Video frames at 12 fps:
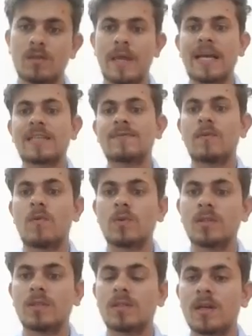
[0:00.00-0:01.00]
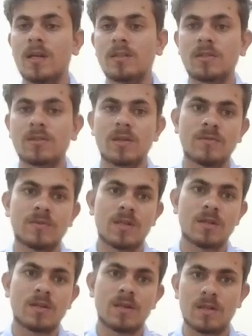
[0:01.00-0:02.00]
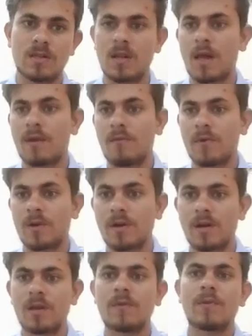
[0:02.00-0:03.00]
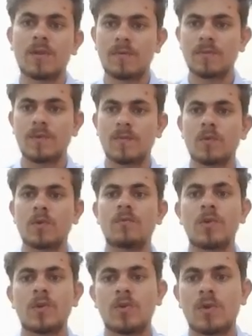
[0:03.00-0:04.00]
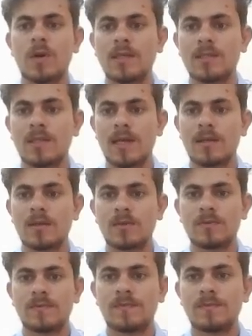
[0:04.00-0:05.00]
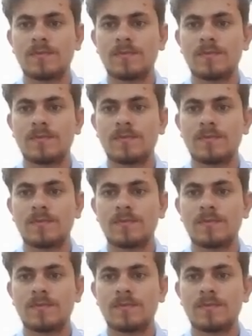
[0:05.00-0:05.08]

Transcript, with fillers: thanks for watching can subscribe channel hit the like button and give a thumbs up to the video guys thank you